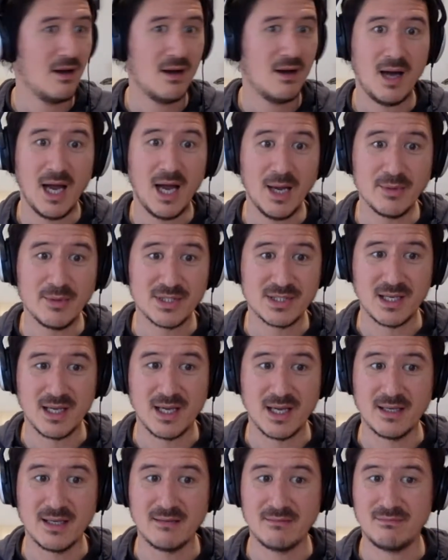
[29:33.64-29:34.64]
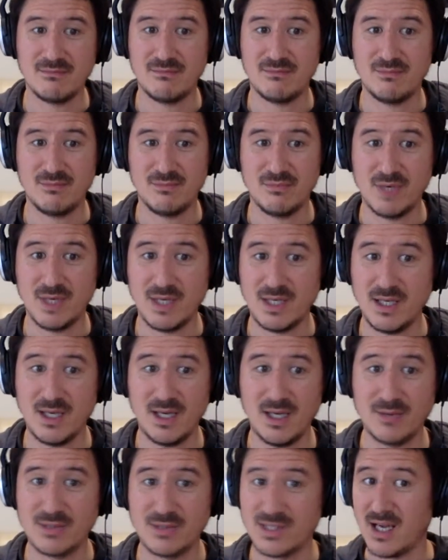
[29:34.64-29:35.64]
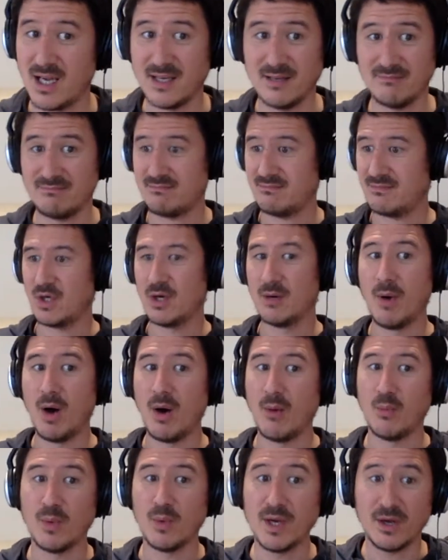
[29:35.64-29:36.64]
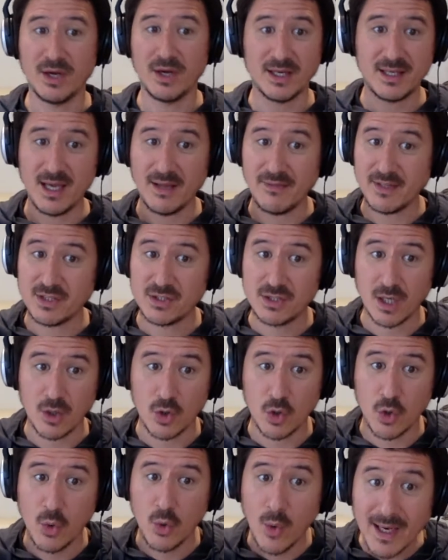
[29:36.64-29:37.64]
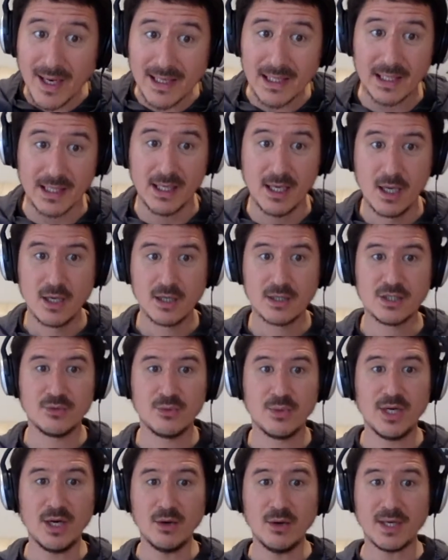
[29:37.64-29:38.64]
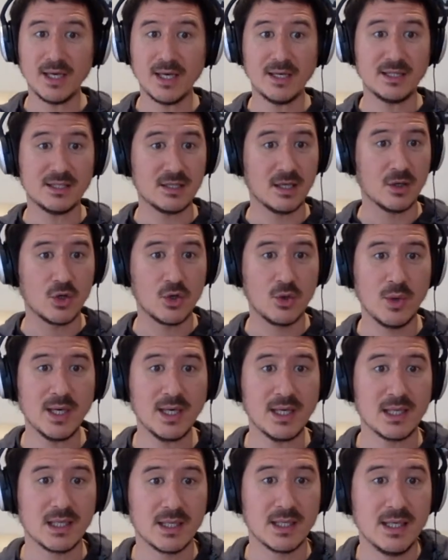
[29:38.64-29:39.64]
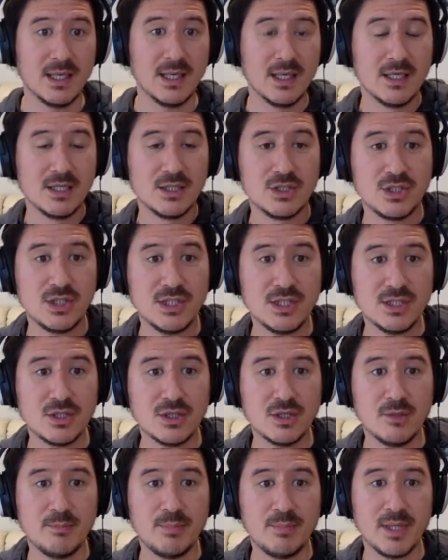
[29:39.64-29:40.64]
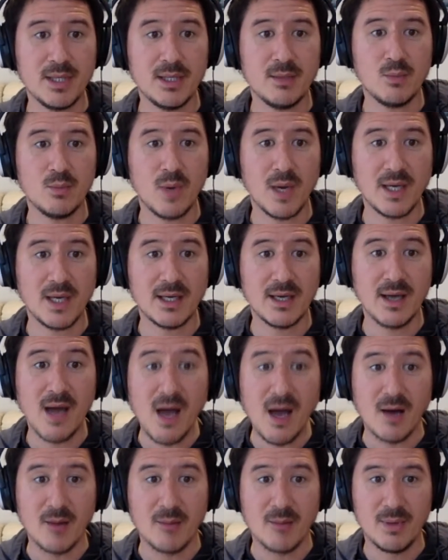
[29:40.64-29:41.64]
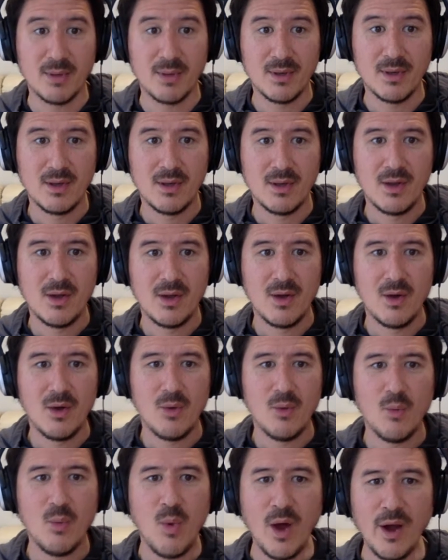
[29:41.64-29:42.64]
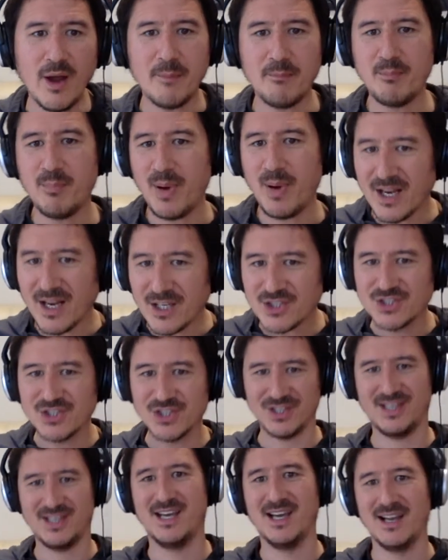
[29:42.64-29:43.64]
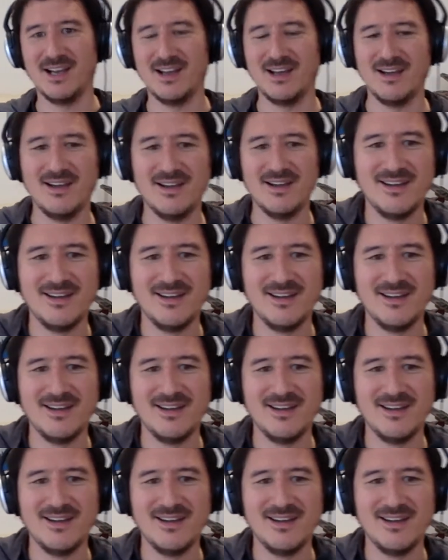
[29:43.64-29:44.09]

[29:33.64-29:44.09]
I was like, Ricky, come on, we got to get this done quickly. Because if we don't get this done quickly, she's going to be waking up. Right. What a passion killer.